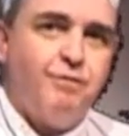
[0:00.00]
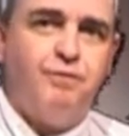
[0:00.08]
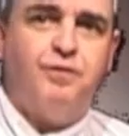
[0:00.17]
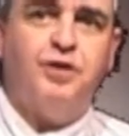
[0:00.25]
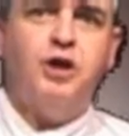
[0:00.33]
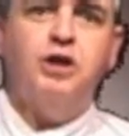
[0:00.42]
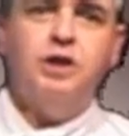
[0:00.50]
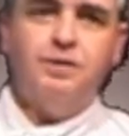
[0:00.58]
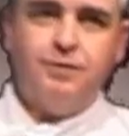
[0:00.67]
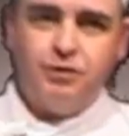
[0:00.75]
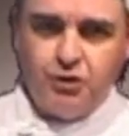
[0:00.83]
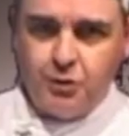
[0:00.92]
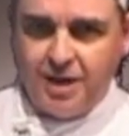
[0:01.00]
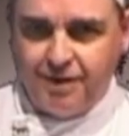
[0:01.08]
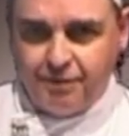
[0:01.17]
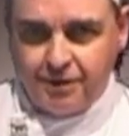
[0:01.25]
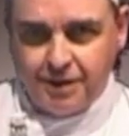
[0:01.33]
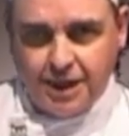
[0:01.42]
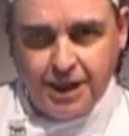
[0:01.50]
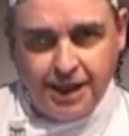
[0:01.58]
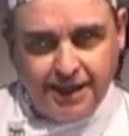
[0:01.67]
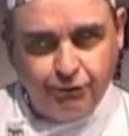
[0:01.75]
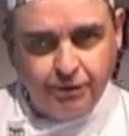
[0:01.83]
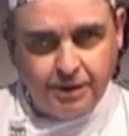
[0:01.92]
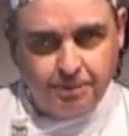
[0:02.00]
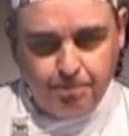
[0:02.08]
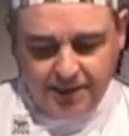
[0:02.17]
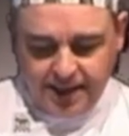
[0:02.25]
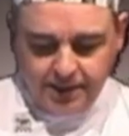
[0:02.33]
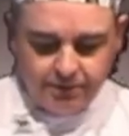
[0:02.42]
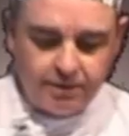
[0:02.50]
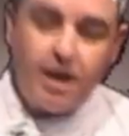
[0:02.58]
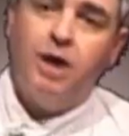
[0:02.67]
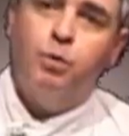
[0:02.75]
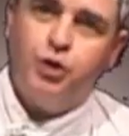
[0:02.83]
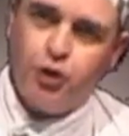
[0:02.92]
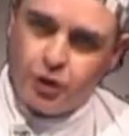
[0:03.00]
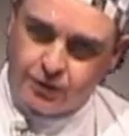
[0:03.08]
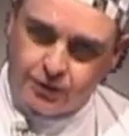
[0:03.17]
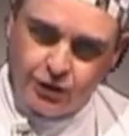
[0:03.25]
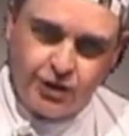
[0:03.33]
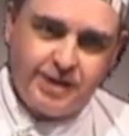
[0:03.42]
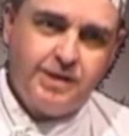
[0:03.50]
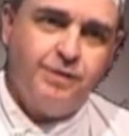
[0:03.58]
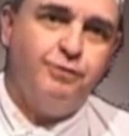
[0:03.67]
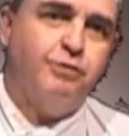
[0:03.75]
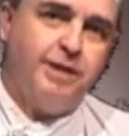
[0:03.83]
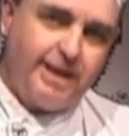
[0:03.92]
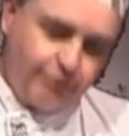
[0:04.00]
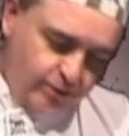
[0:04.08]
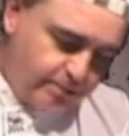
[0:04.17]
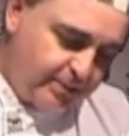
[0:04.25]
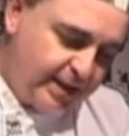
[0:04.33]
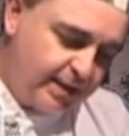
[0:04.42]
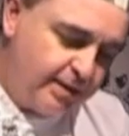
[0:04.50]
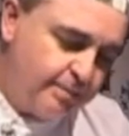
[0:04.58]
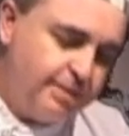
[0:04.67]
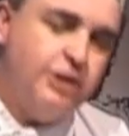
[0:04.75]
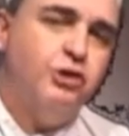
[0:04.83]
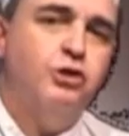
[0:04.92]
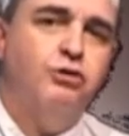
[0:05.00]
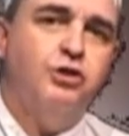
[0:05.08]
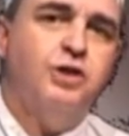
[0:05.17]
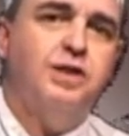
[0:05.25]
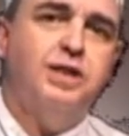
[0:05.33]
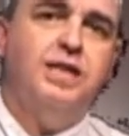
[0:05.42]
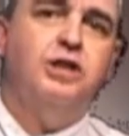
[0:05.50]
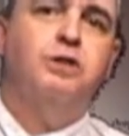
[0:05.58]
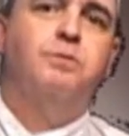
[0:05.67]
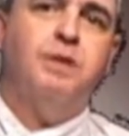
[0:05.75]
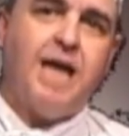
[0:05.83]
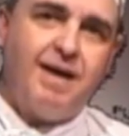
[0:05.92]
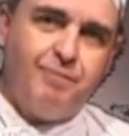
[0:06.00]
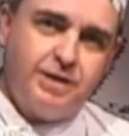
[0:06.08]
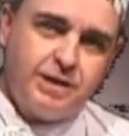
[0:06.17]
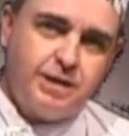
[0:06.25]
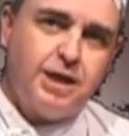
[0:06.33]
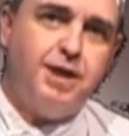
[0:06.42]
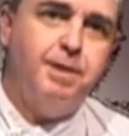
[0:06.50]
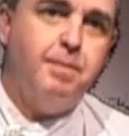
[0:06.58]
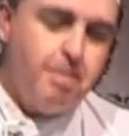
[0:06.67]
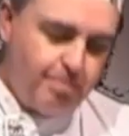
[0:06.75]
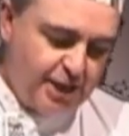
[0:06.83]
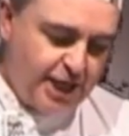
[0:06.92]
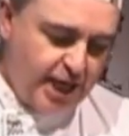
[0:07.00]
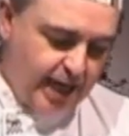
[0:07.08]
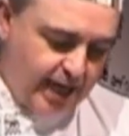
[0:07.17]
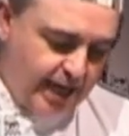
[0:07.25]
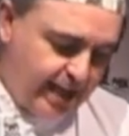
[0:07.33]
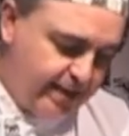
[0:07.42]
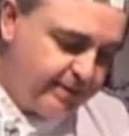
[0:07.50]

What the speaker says: For those of that you have an electric blender, I would not suggest it for an electric blender because you just need to have this done by hand.